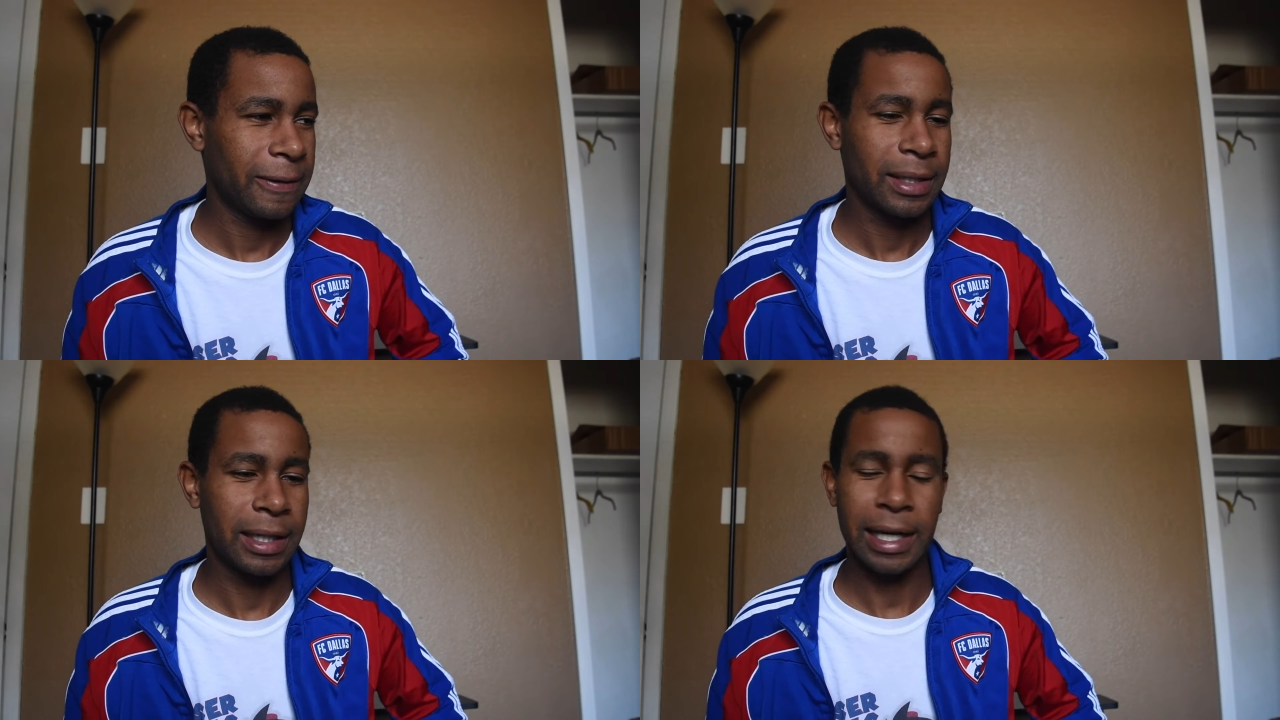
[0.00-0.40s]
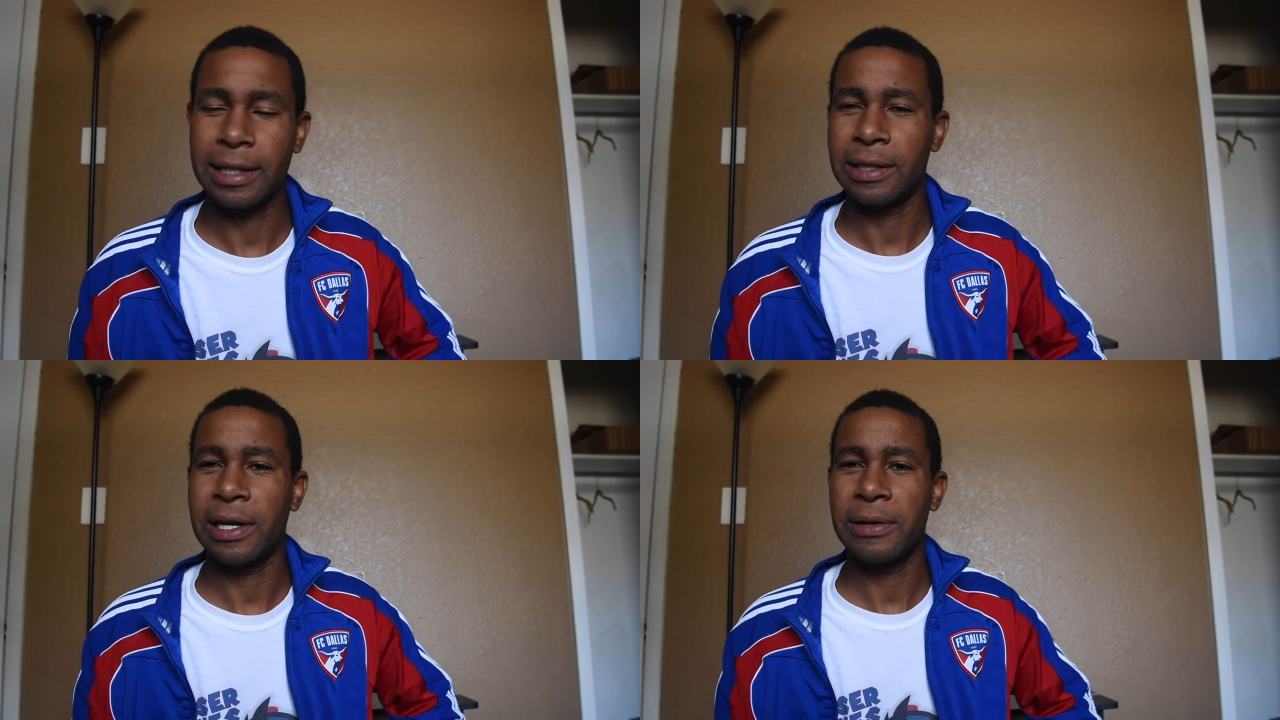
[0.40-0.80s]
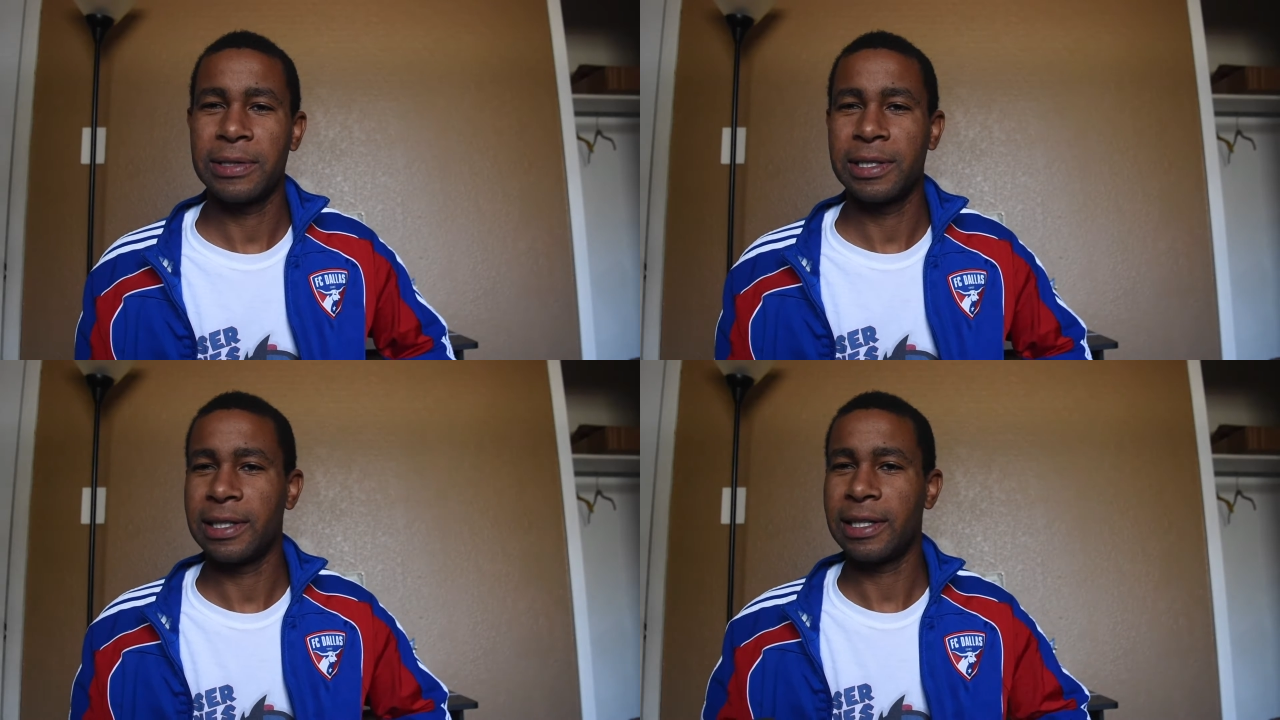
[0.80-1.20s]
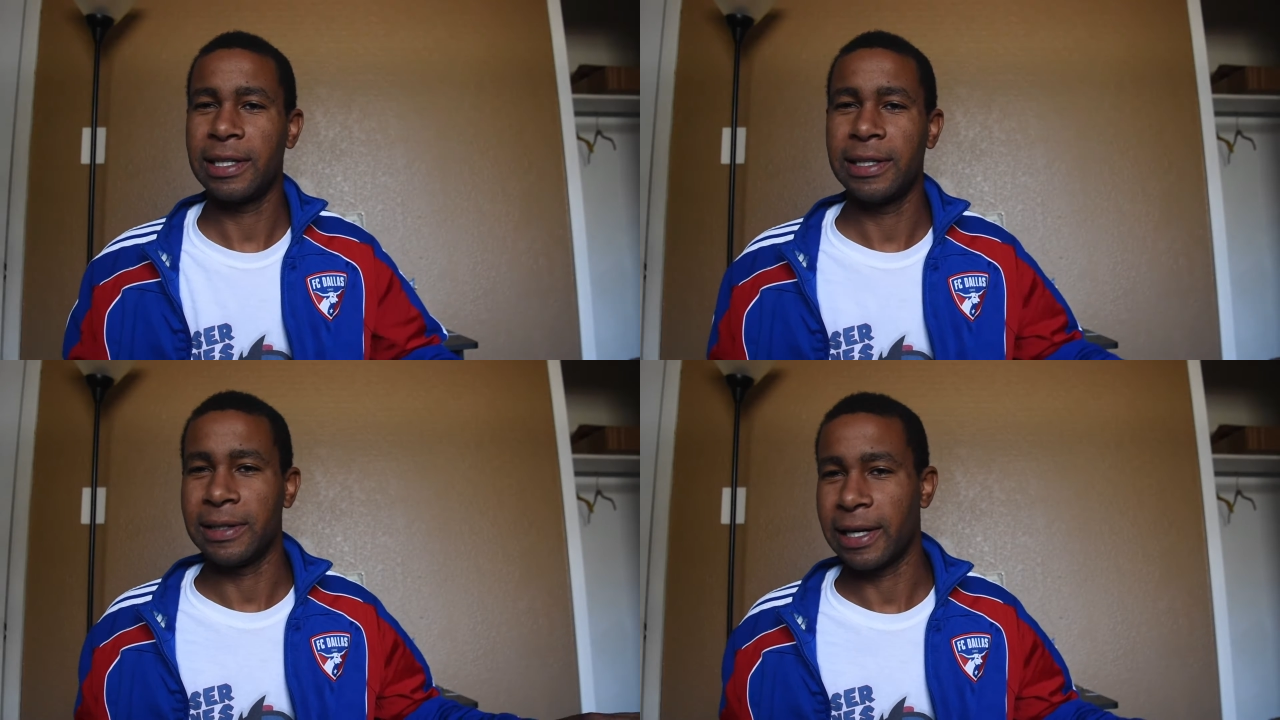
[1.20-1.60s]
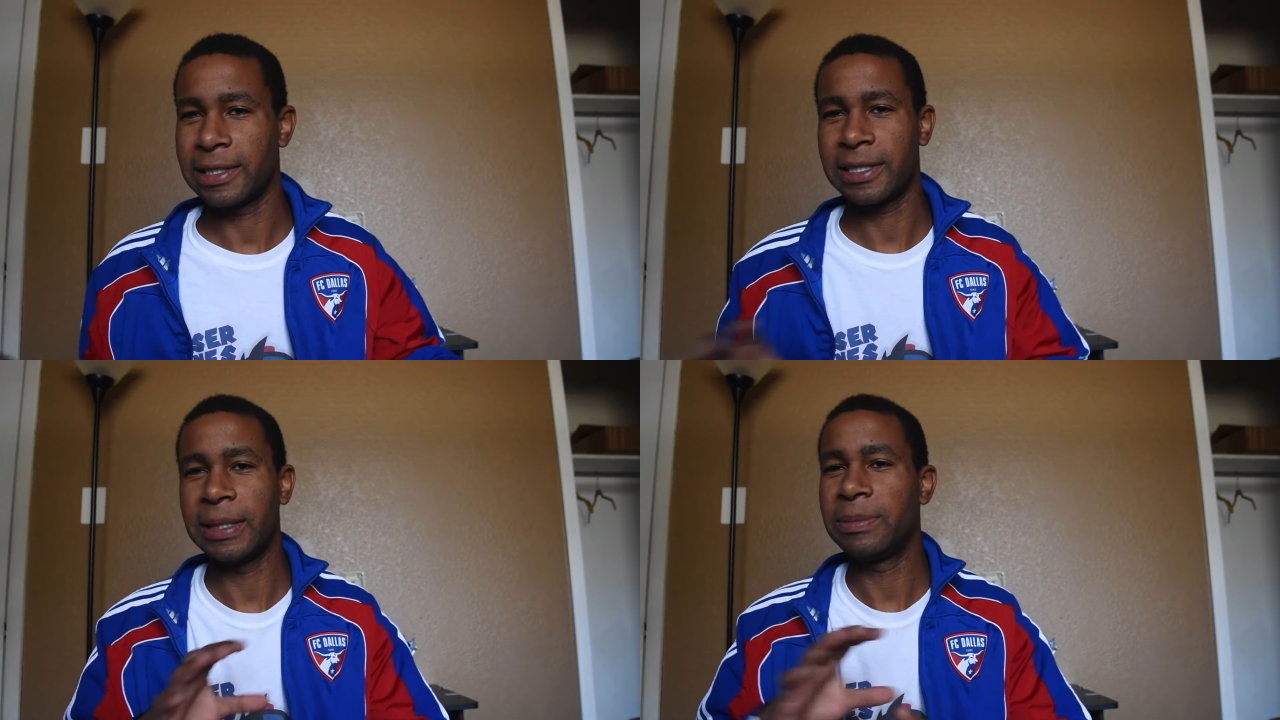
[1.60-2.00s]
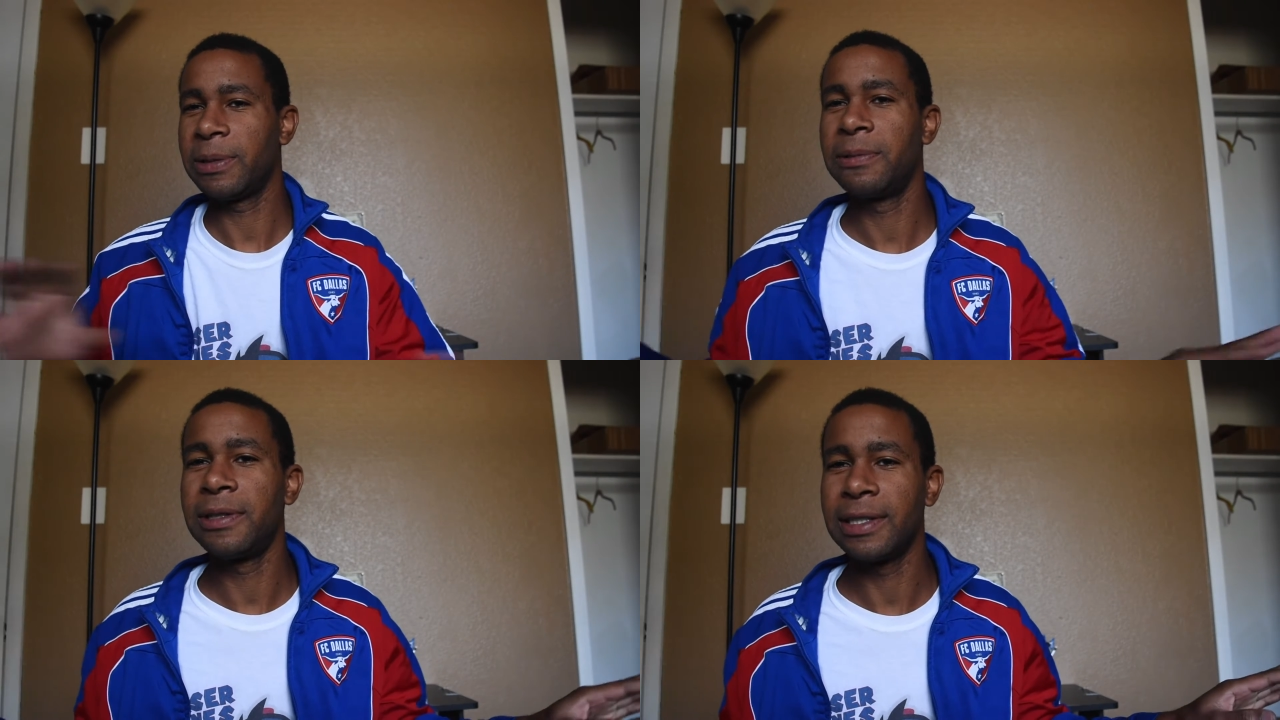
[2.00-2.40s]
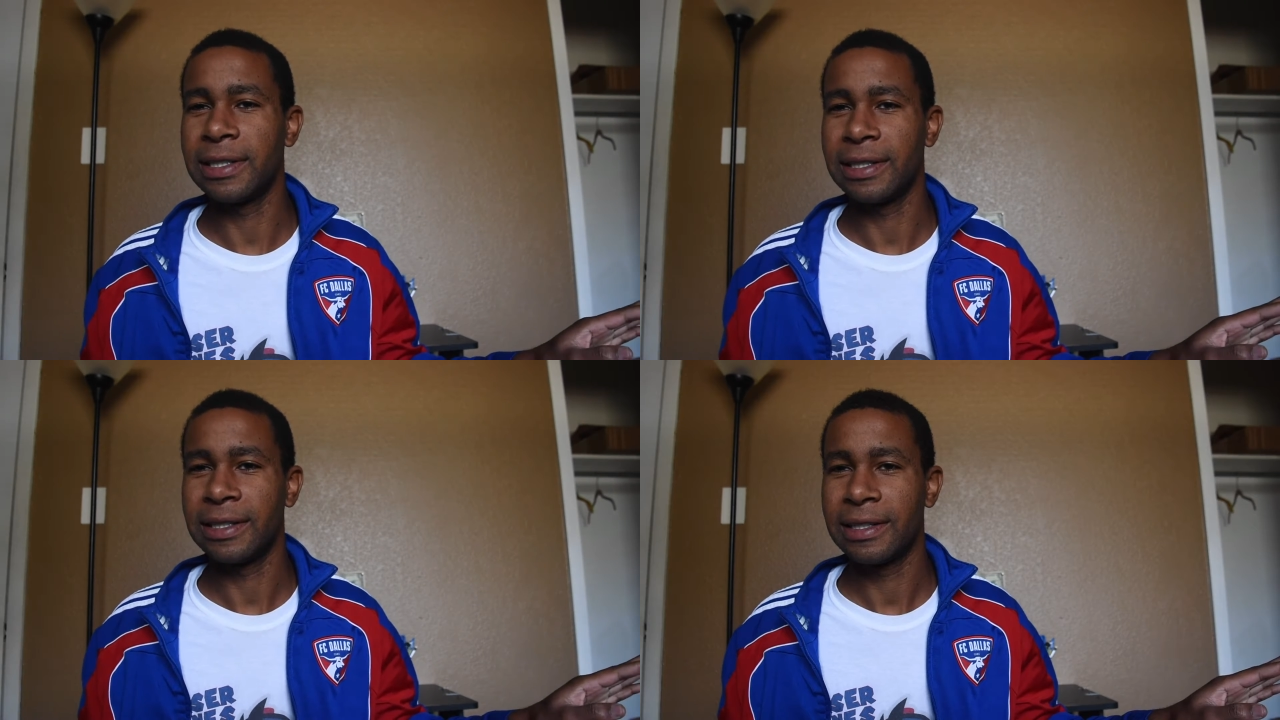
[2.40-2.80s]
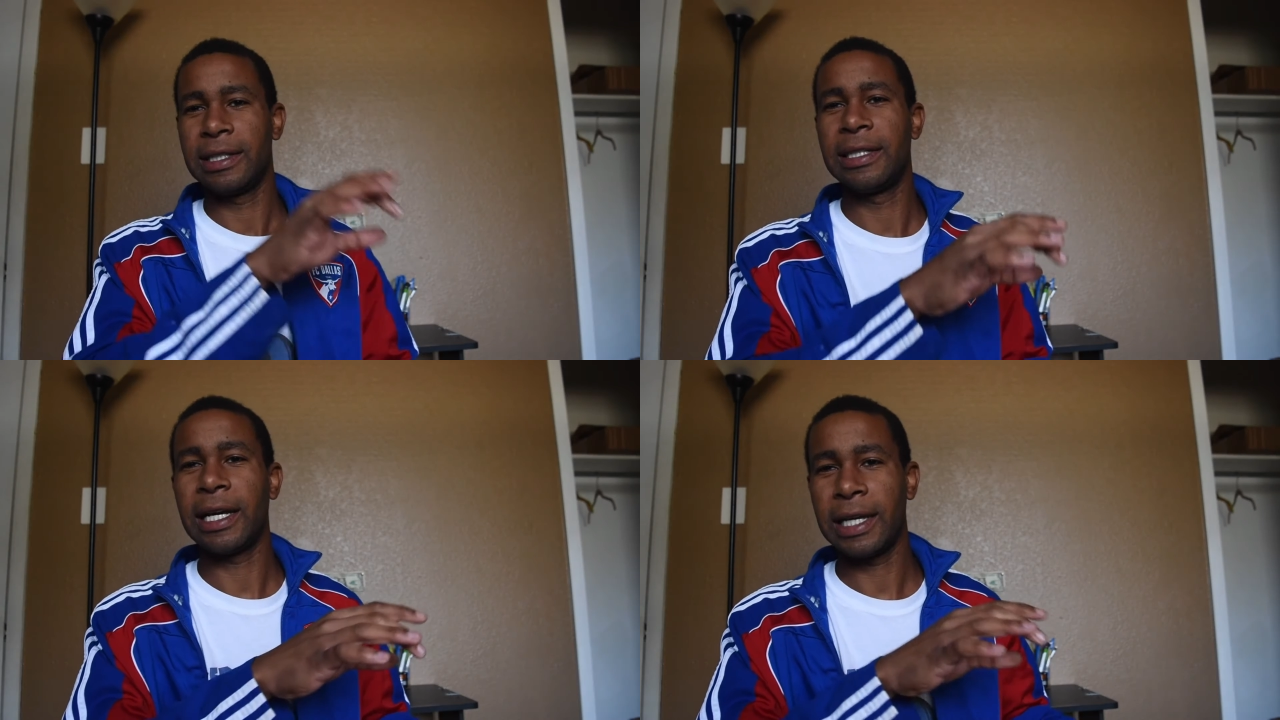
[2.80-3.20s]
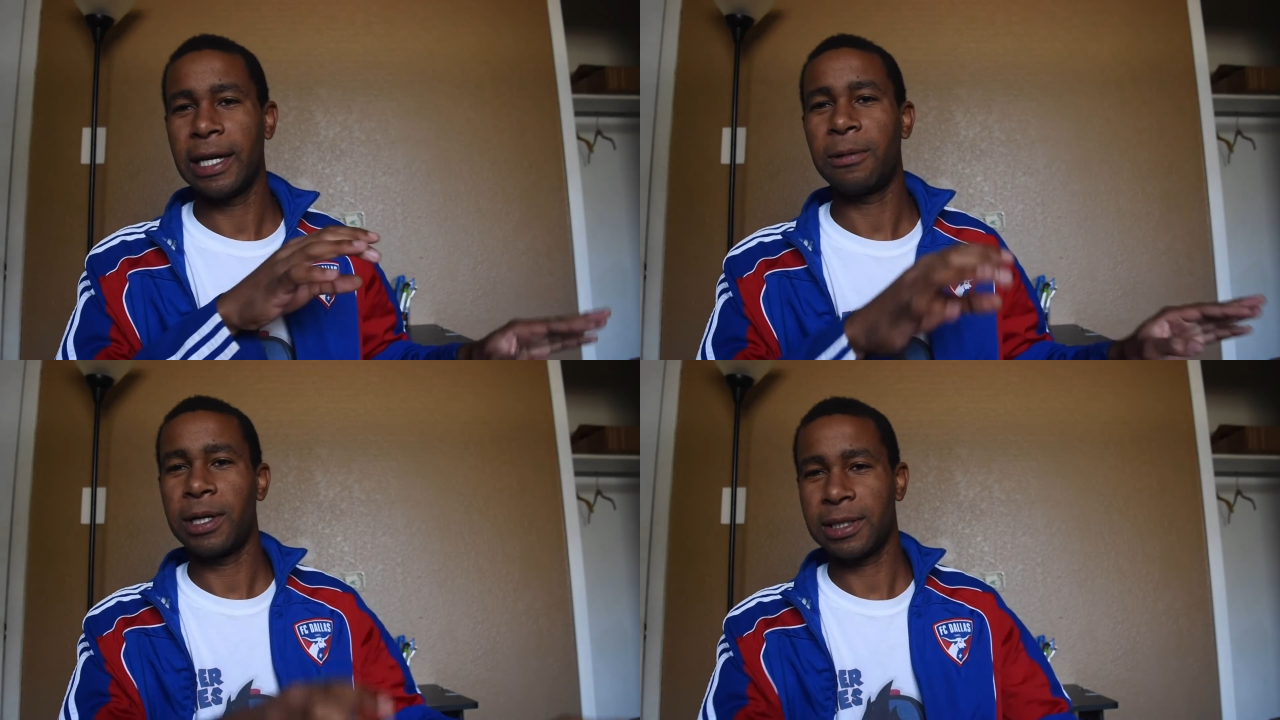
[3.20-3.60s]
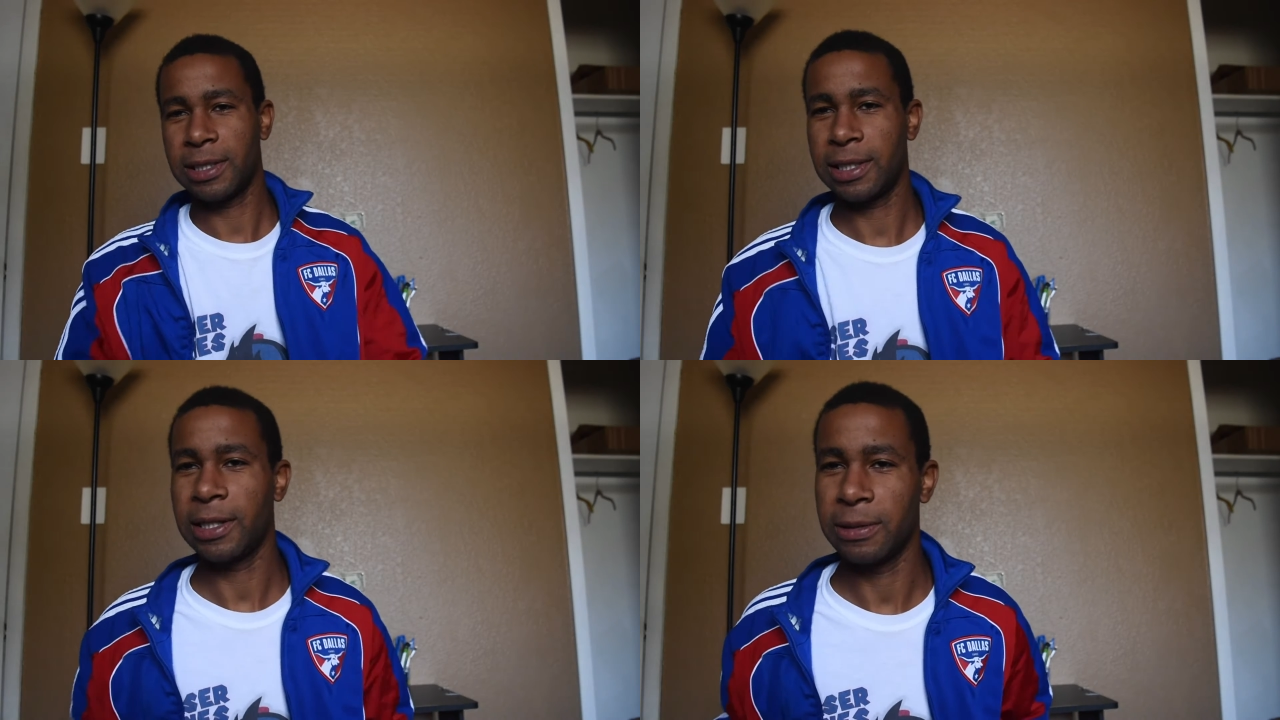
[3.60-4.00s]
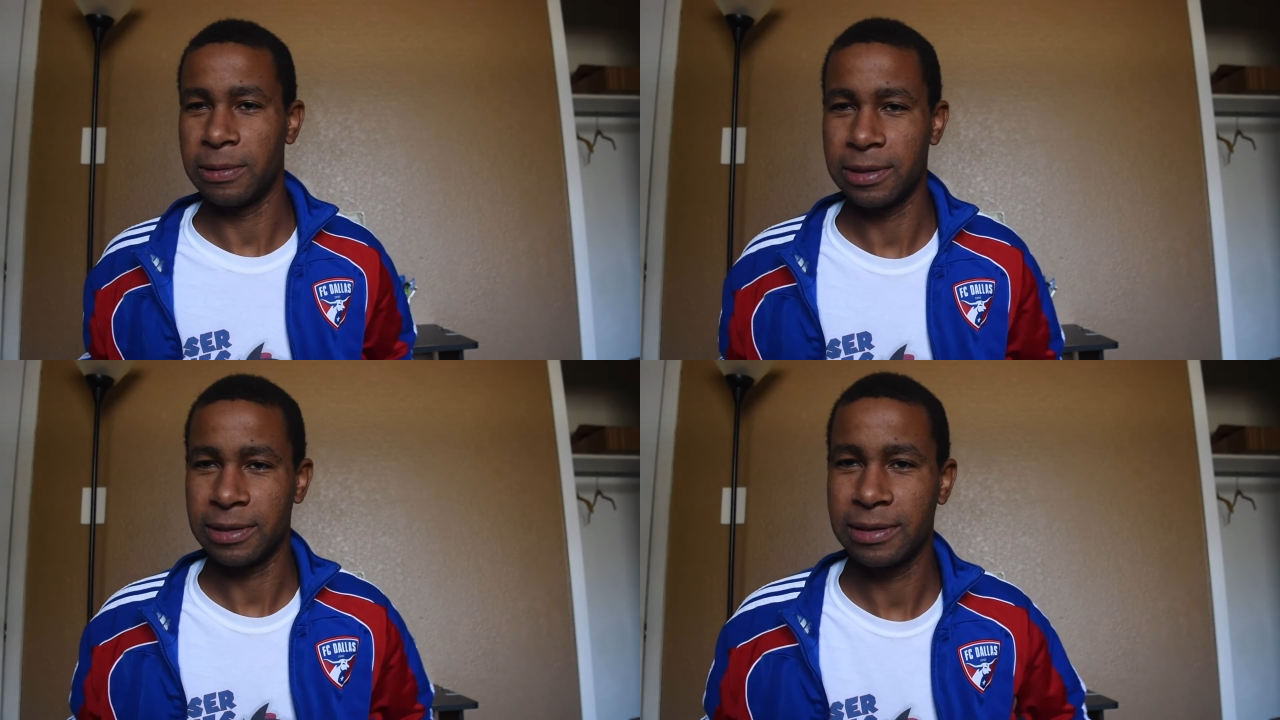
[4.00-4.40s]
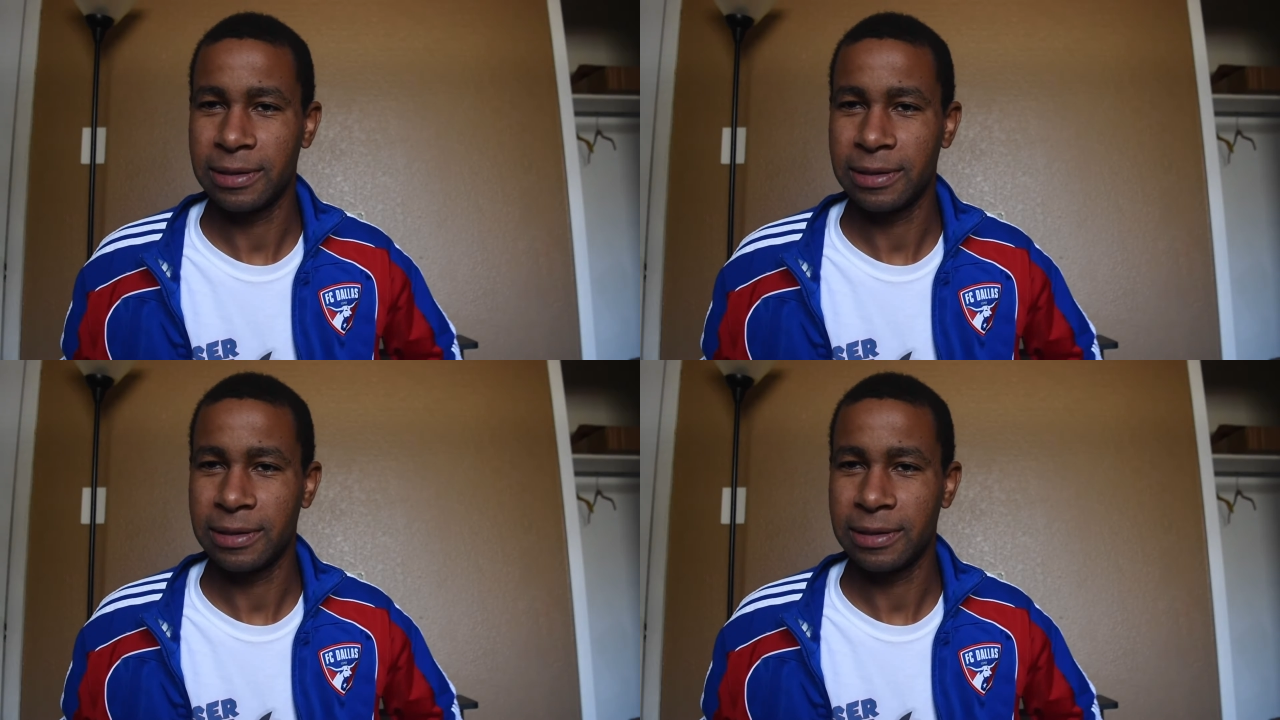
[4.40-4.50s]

Like, I thought I was in the clear. I skipped the one. Now you gotta watch this other one.